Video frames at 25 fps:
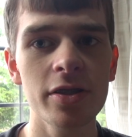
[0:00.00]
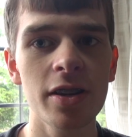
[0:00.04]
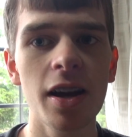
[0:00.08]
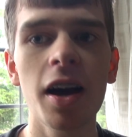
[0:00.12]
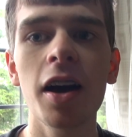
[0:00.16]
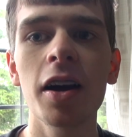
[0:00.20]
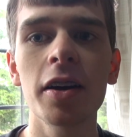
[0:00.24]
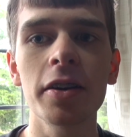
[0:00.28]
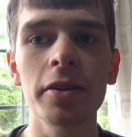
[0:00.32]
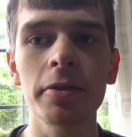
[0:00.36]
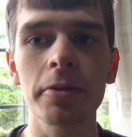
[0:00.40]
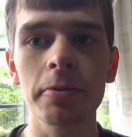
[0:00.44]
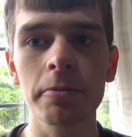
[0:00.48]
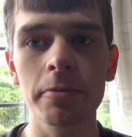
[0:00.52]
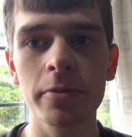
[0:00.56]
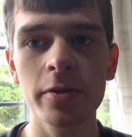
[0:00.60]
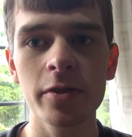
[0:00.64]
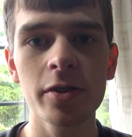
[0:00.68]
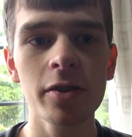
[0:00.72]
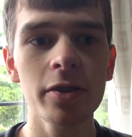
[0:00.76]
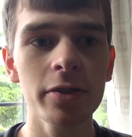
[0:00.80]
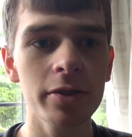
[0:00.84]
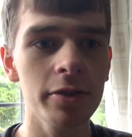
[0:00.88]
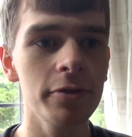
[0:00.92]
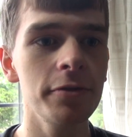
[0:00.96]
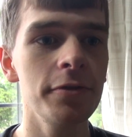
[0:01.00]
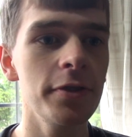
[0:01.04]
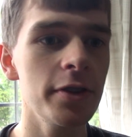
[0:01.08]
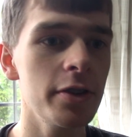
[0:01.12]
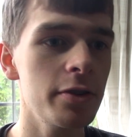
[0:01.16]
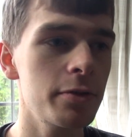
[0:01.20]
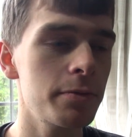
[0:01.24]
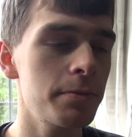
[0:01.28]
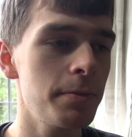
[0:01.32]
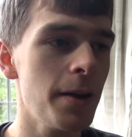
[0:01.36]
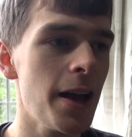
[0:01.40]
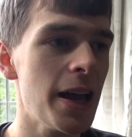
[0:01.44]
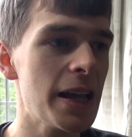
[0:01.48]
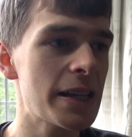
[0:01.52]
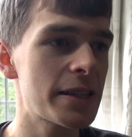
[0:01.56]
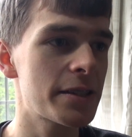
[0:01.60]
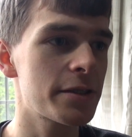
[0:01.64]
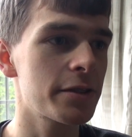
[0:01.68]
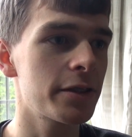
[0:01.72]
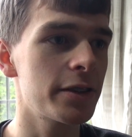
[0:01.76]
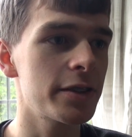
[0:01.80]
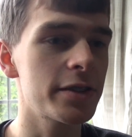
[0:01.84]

I start to feel better.